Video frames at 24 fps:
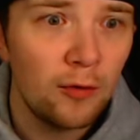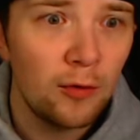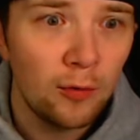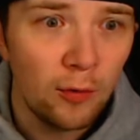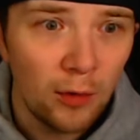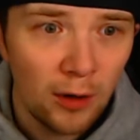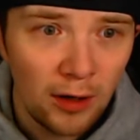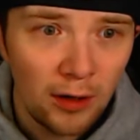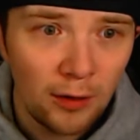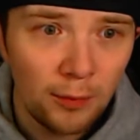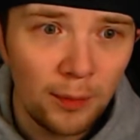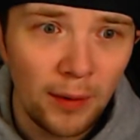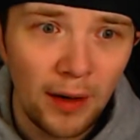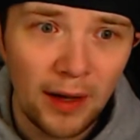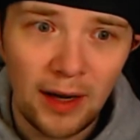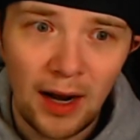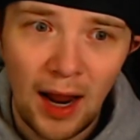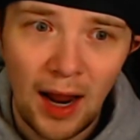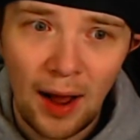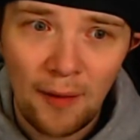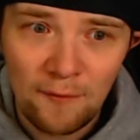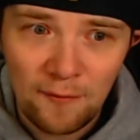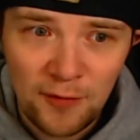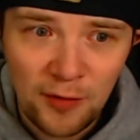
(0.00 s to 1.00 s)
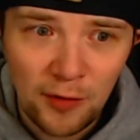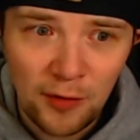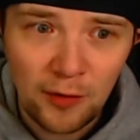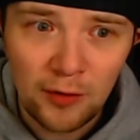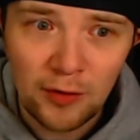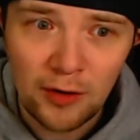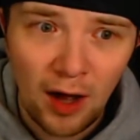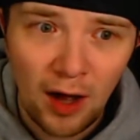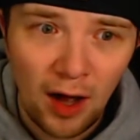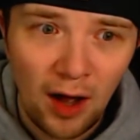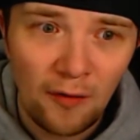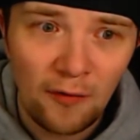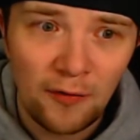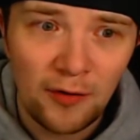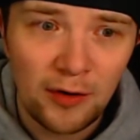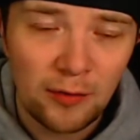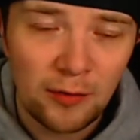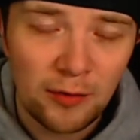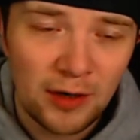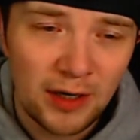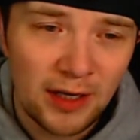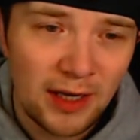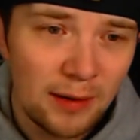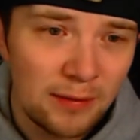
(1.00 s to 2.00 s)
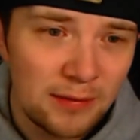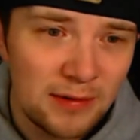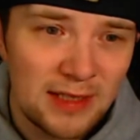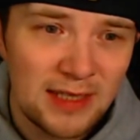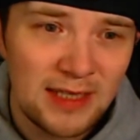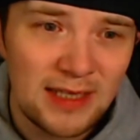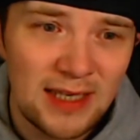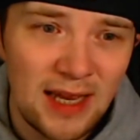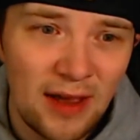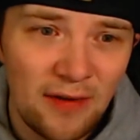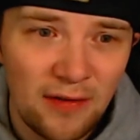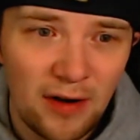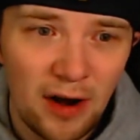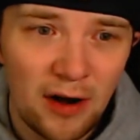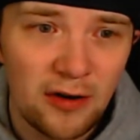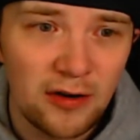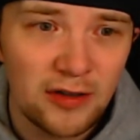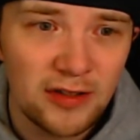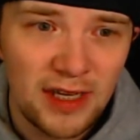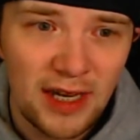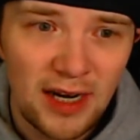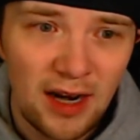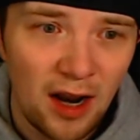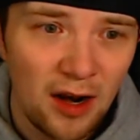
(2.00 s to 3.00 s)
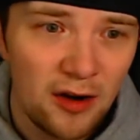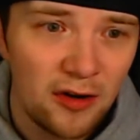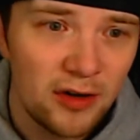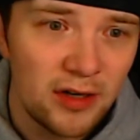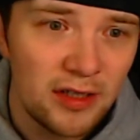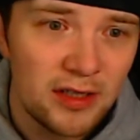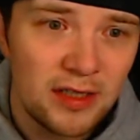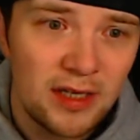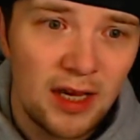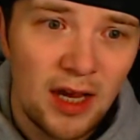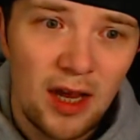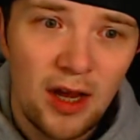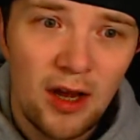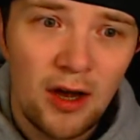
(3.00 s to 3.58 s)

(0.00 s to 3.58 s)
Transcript: will, but I'm feeling confident we're going to get to 700s, 800s.